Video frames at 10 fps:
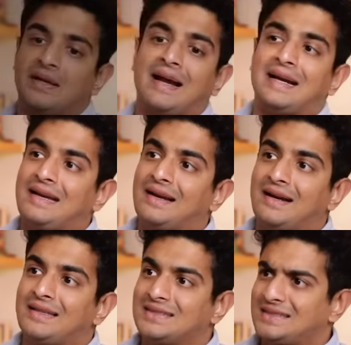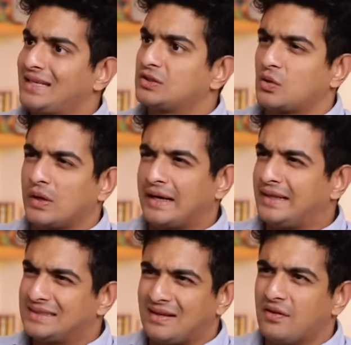in 1996 or
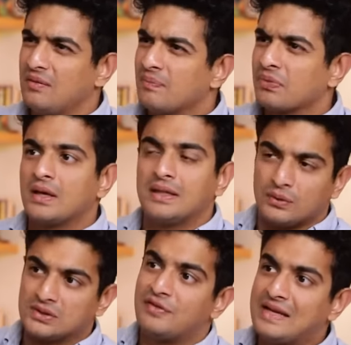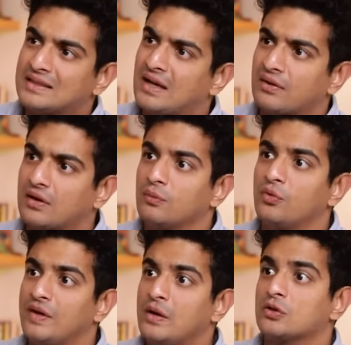97, there was a Veer Savarkar
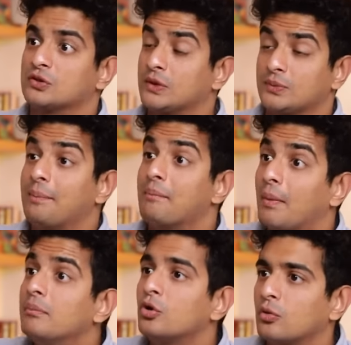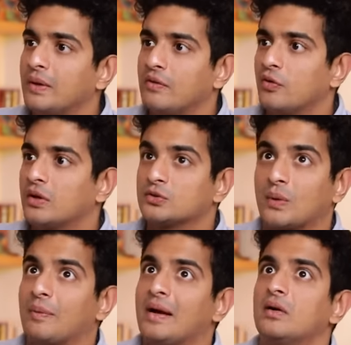movie also, which my mom took me for. And it's
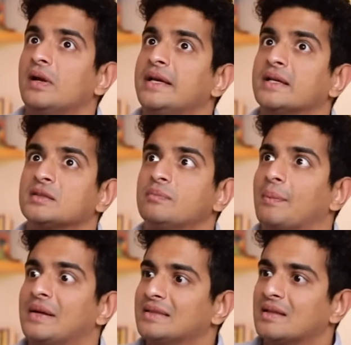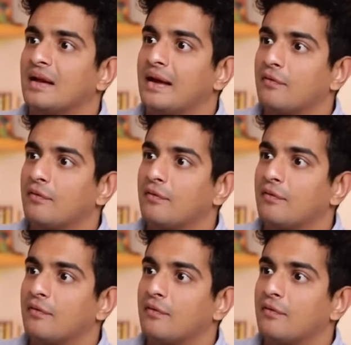one of my earliest memories in